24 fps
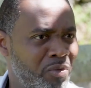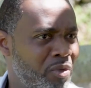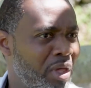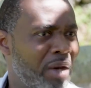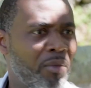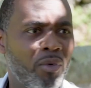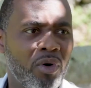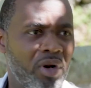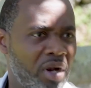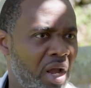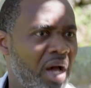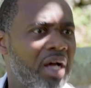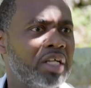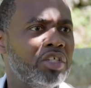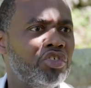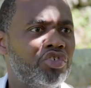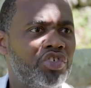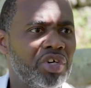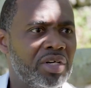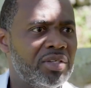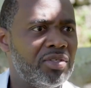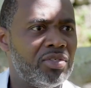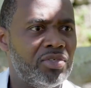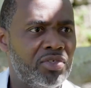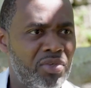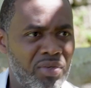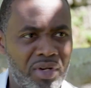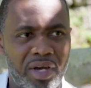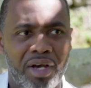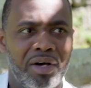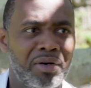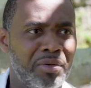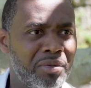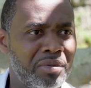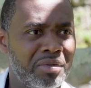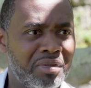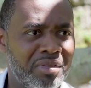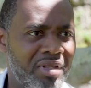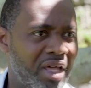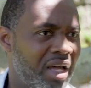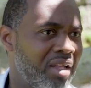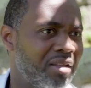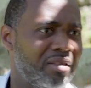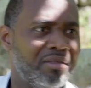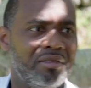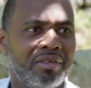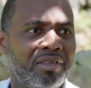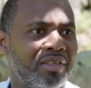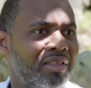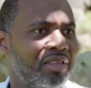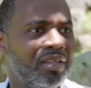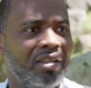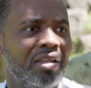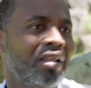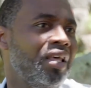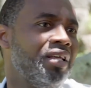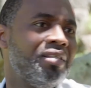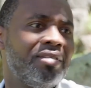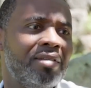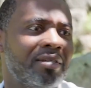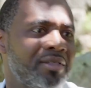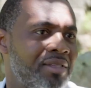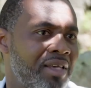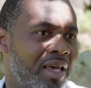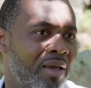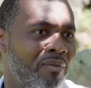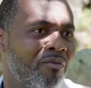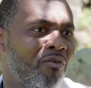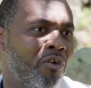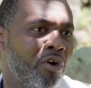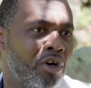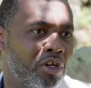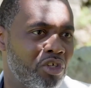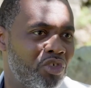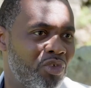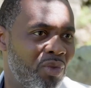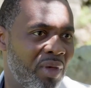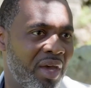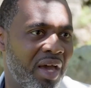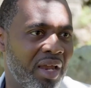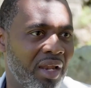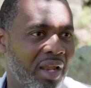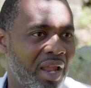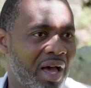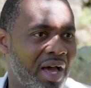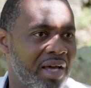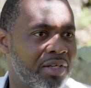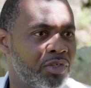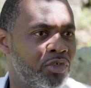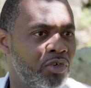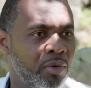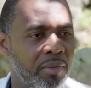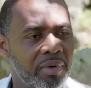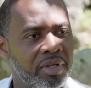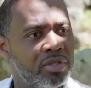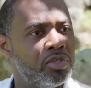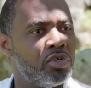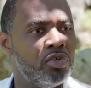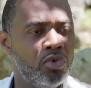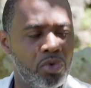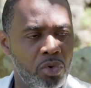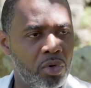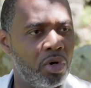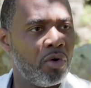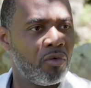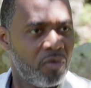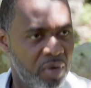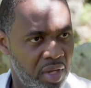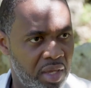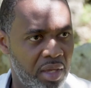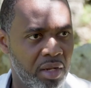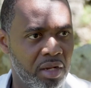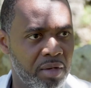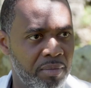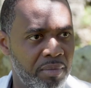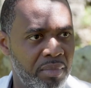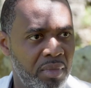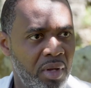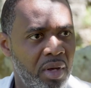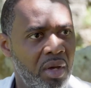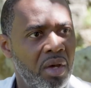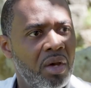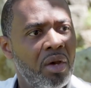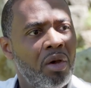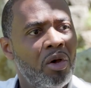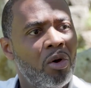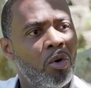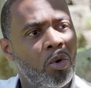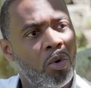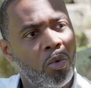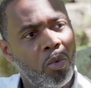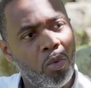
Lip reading: That we're not just, that it's the same furniture that you had last year, but it's a new curriculum.